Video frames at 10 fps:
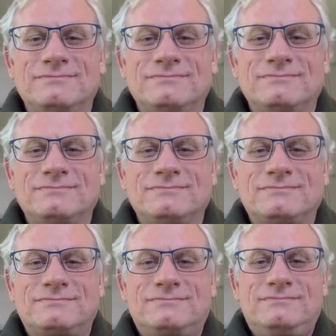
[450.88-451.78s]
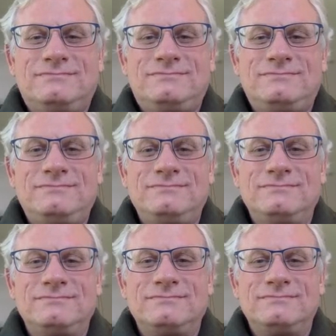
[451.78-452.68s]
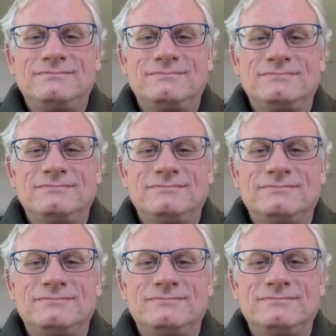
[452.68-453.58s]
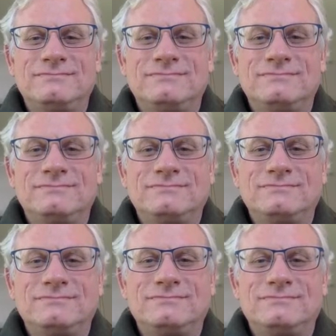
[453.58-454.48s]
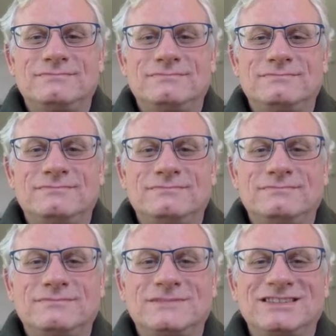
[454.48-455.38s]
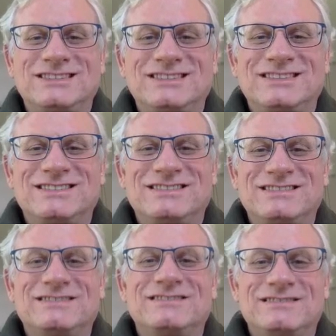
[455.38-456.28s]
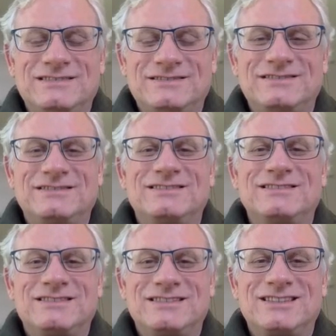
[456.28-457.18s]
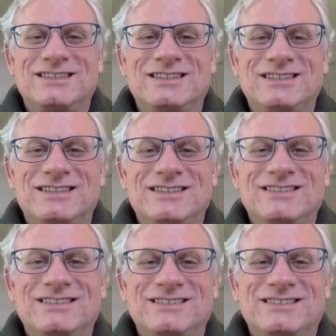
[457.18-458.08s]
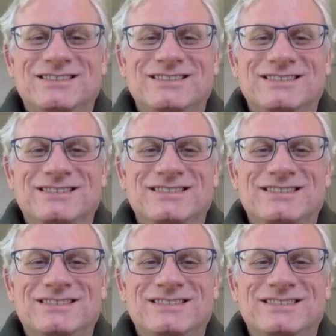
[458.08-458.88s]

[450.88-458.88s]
(not speaking)